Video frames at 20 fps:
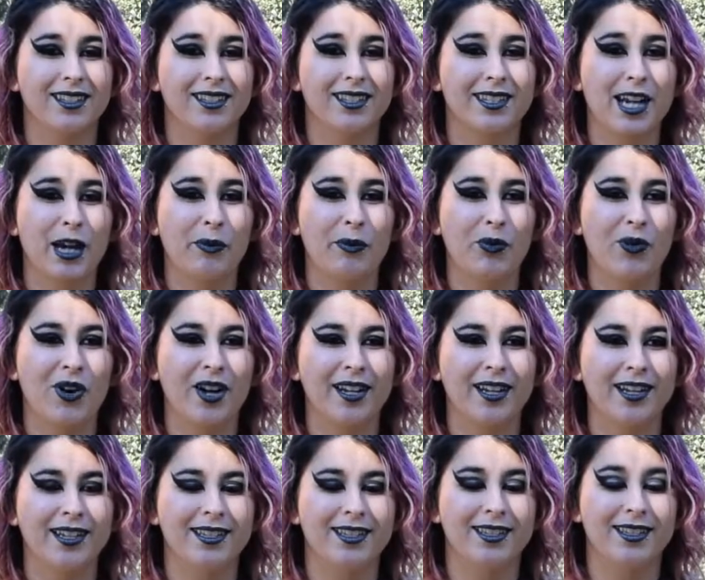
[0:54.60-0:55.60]
Step
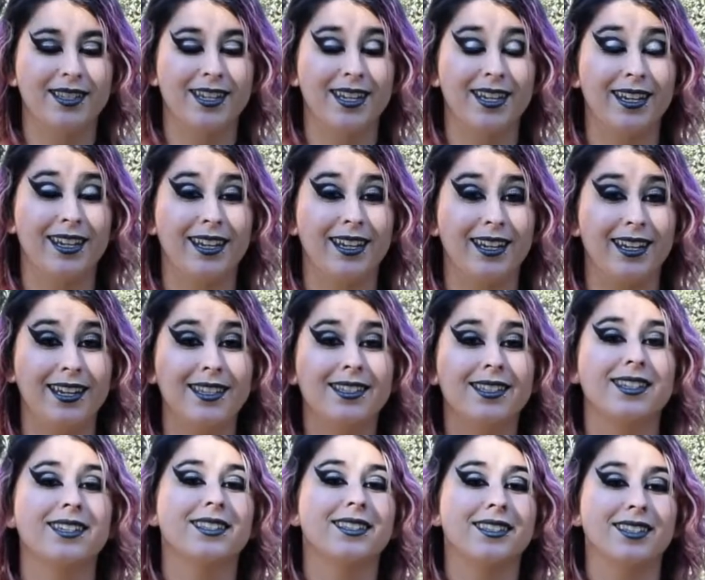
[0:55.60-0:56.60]
one is the
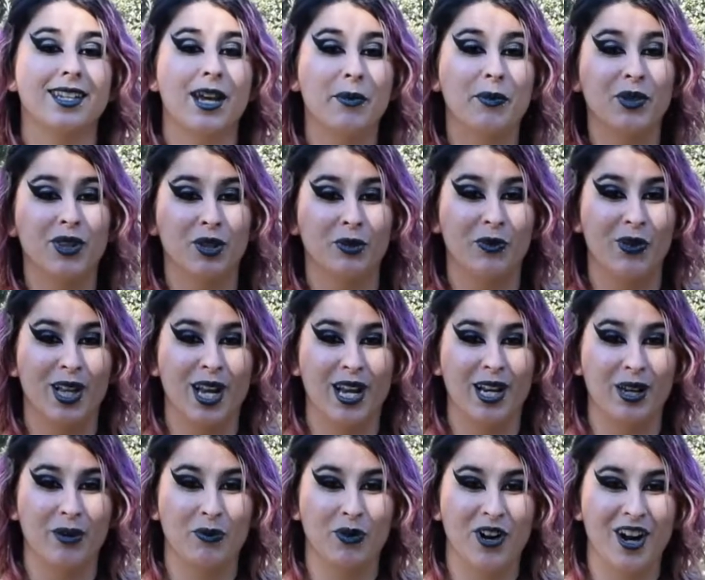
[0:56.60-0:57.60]
easiest step in the
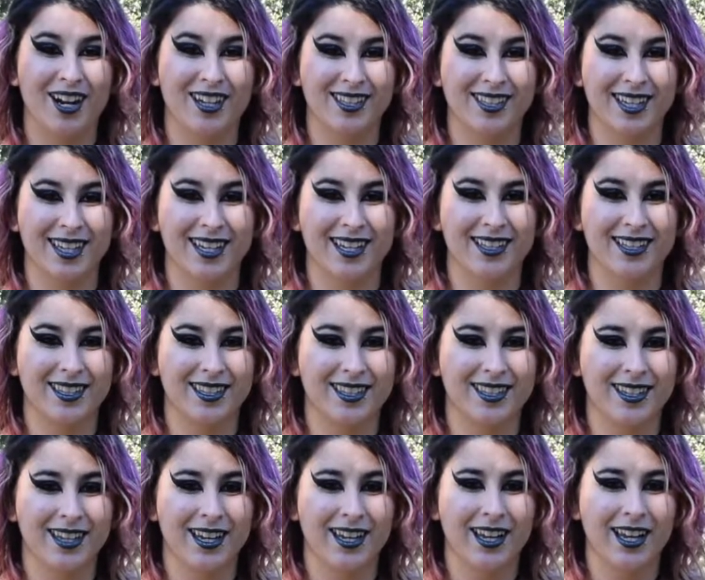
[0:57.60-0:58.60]
planning
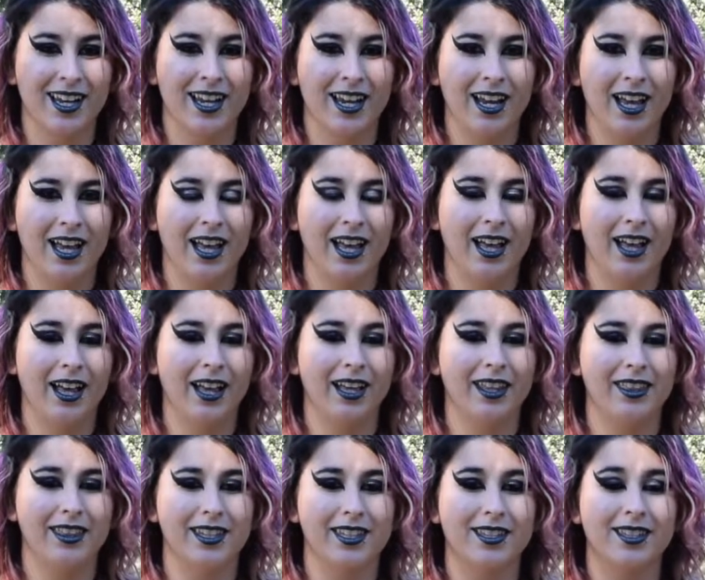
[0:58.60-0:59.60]
process.
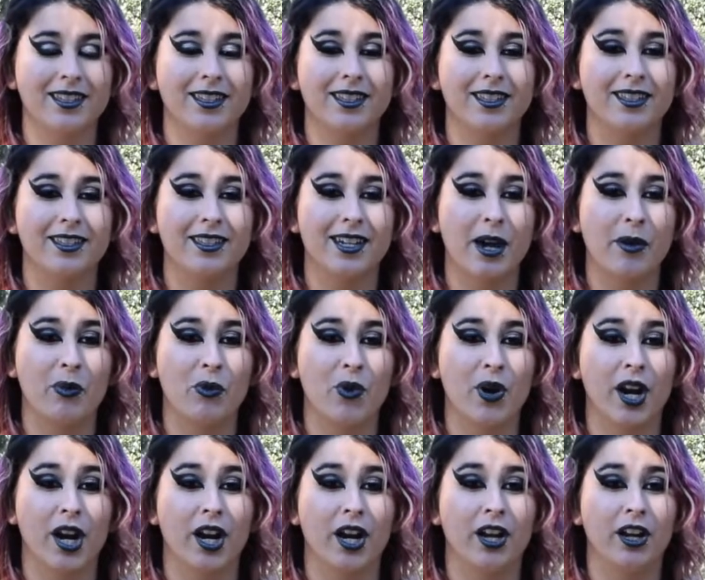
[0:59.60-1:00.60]
This is the step
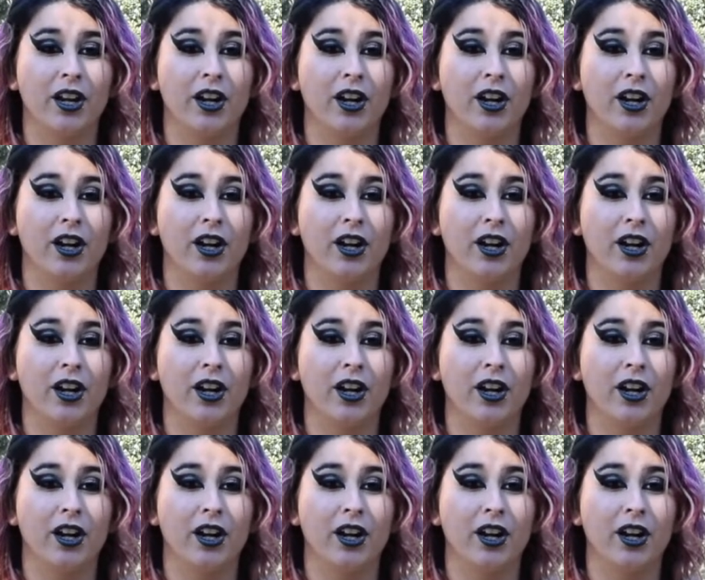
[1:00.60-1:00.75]
where